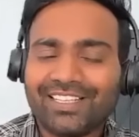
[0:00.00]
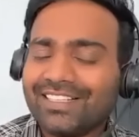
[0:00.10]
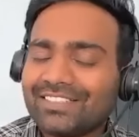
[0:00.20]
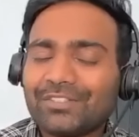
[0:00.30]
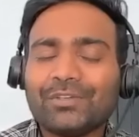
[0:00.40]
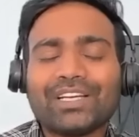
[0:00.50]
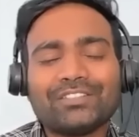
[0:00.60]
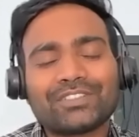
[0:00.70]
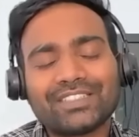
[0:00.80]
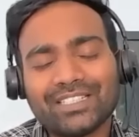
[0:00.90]
So you can
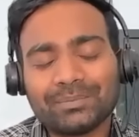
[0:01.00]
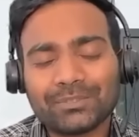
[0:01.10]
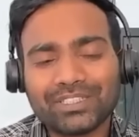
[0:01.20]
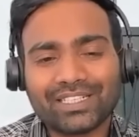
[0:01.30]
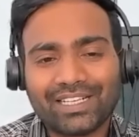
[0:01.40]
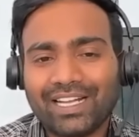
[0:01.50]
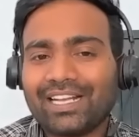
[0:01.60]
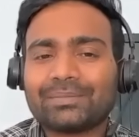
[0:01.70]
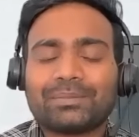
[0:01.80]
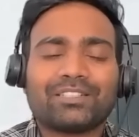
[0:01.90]
use teleport
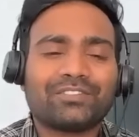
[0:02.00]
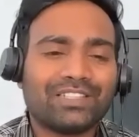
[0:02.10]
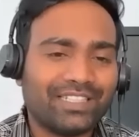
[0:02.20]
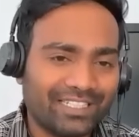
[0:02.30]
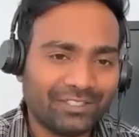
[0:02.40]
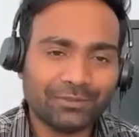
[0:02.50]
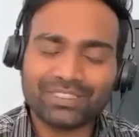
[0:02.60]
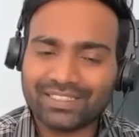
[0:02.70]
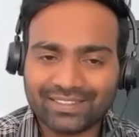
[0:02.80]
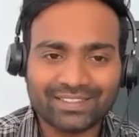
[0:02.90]
as part of your daily use
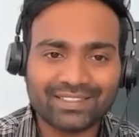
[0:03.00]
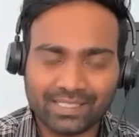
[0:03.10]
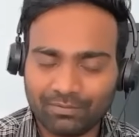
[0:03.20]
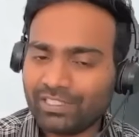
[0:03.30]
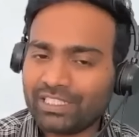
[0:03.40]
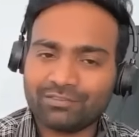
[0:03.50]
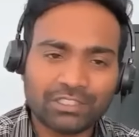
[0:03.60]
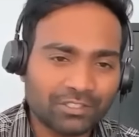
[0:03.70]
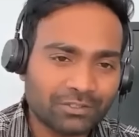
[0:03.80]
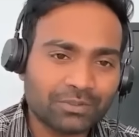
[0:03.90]
cases. Wherever
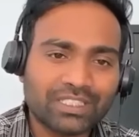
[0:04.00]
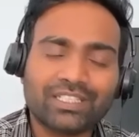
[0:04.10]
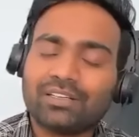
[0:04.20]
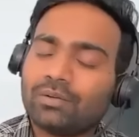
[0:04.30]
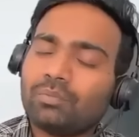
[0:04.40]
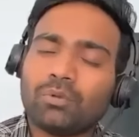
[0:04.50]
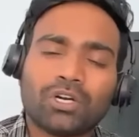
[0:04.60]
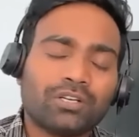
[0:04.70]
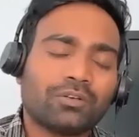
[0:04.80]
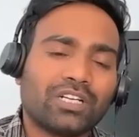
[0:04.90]
you're using
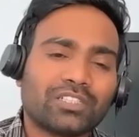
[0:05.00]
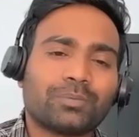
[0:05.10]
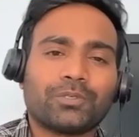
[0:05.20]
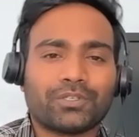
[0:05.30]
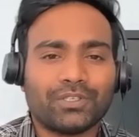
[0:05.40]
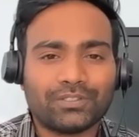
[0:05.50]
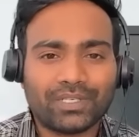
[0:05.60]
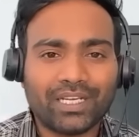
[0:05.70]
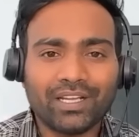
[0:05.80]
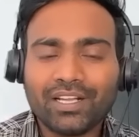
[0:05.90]
model context protocol
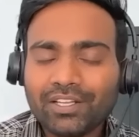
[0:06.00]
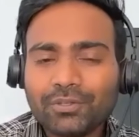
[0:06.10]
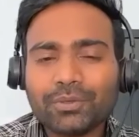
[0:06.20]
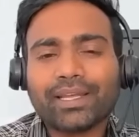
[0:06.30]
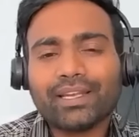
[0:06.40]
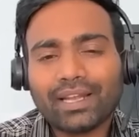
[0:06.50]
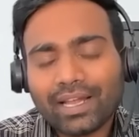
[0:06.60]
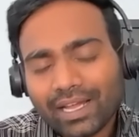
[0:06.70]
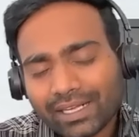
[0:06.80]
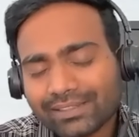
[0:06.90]
today, you can
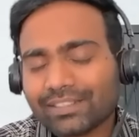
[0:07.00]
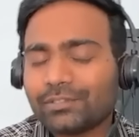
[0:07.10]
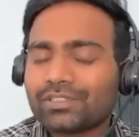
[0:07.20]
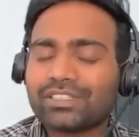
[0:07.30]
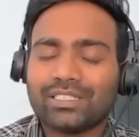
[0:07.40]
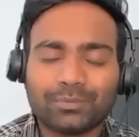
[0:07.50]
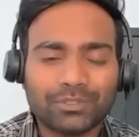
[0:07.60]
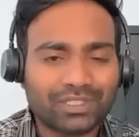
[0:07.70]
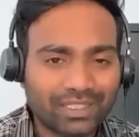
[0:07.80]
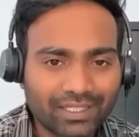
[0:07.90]
actually use
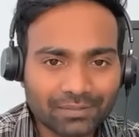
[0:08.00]
teleport there